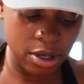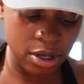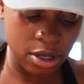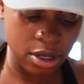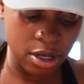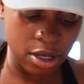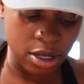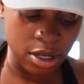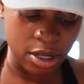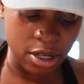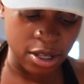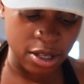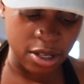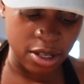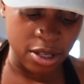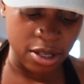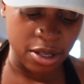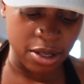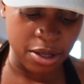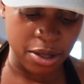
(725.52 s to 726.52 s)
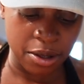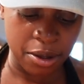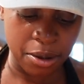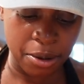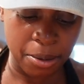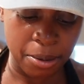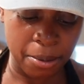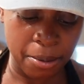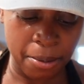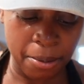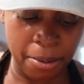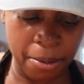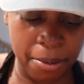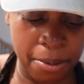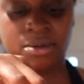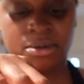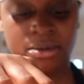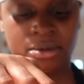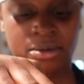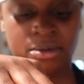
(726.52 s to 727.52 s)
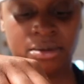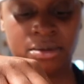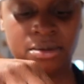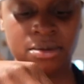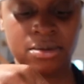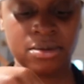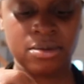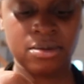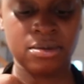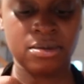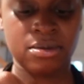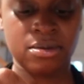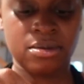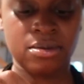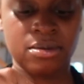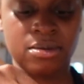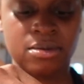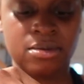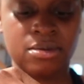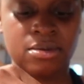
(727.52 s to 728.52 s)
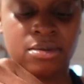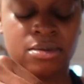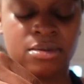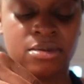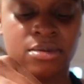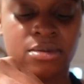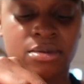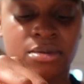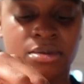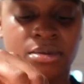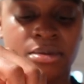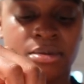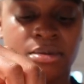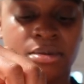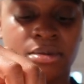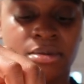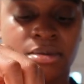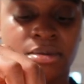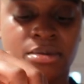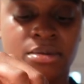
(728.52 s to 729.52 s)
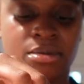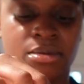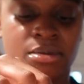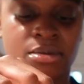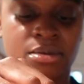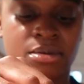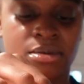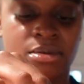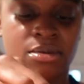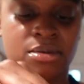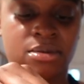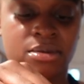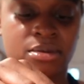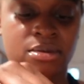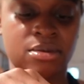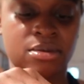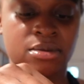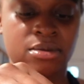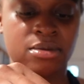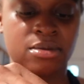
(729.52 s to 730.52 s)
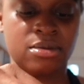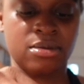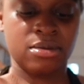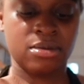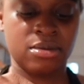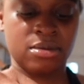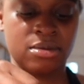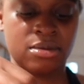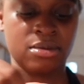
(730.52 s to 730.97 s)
Nothing is said.